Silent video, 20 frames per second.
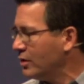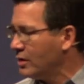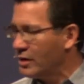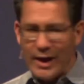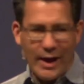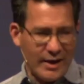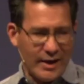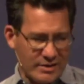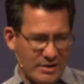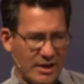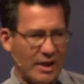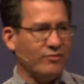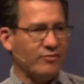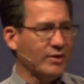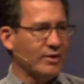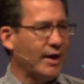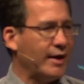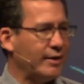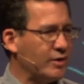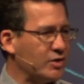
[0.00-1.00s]
as they've
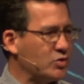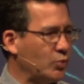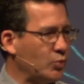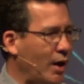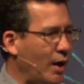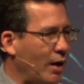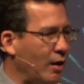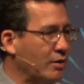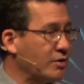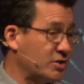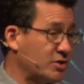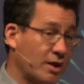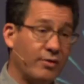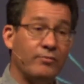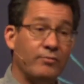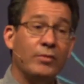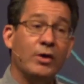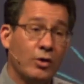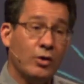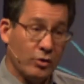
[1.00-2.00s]
led as well.
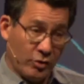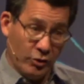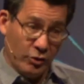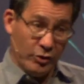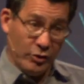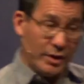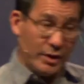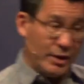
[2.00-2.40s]
Some good